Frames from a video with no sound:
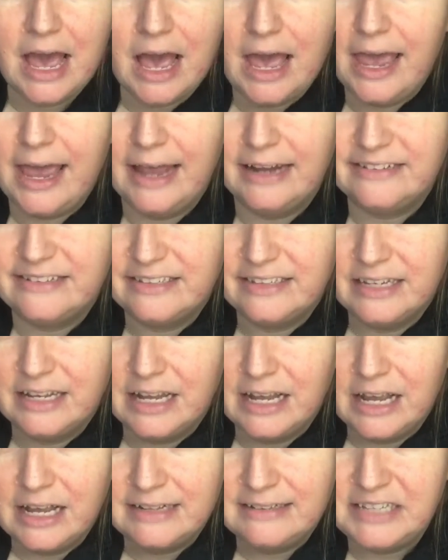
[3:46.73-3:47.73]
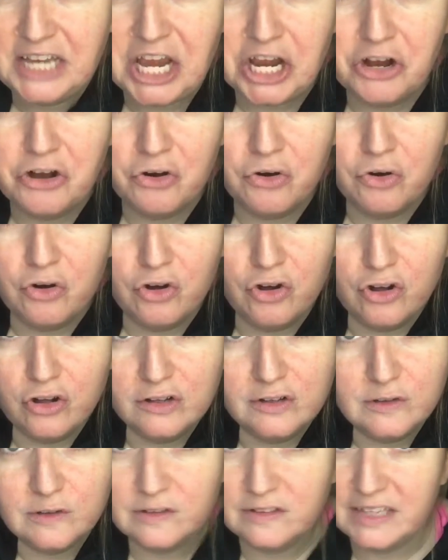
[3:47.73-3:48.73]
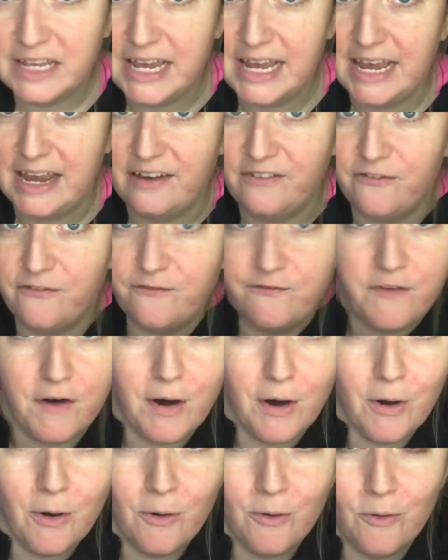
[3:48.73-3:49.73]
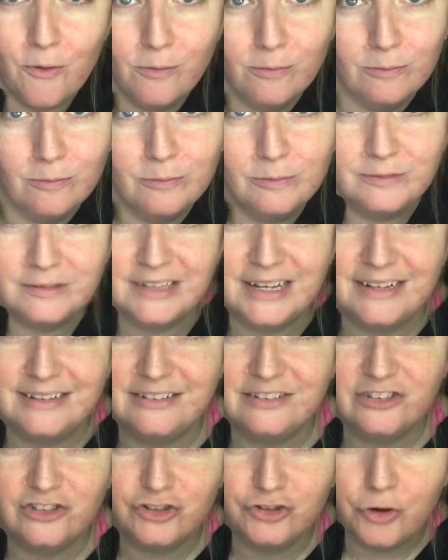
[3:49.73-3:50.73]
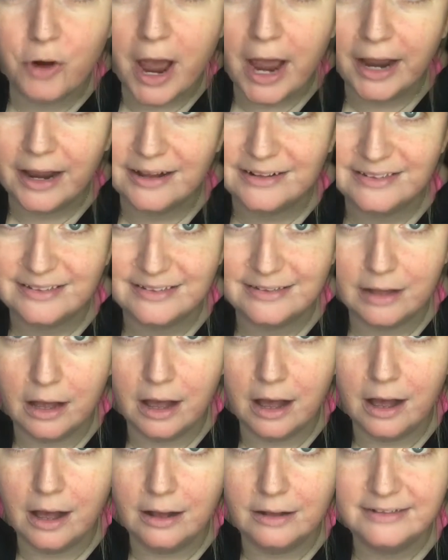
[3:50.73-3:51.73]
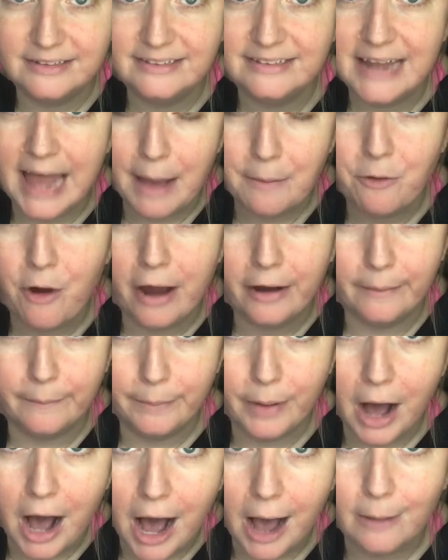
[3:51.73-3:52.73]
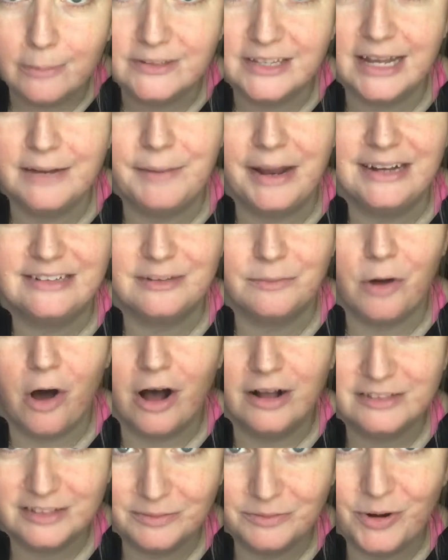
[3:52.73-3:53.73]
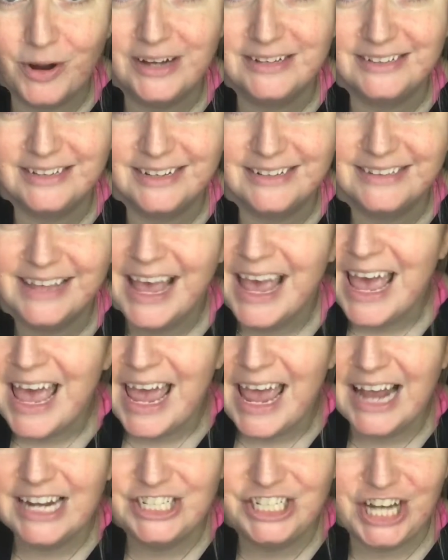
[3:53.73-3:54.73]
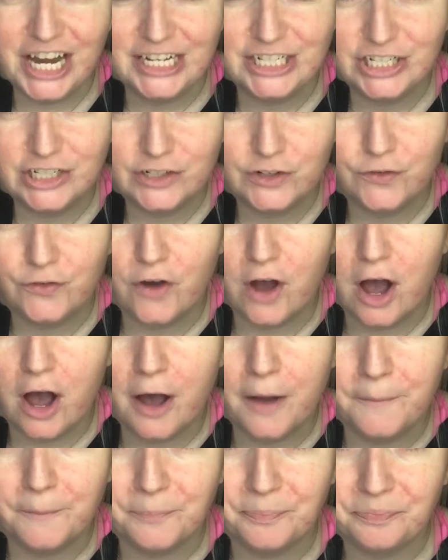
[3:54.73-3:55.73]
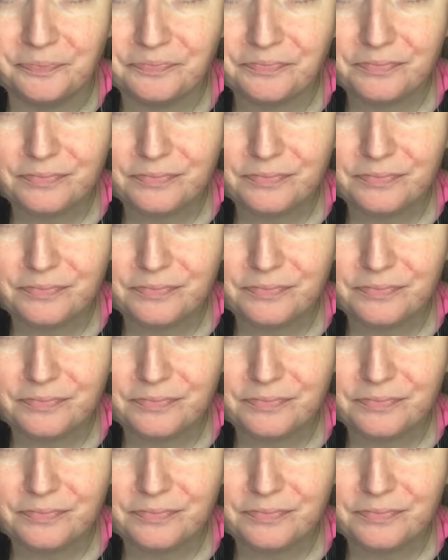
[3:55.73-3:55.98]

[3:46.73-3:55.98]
It tingles, it foams, it snacks, snap, crackle, pops. It makes some awesome noises. It changes from,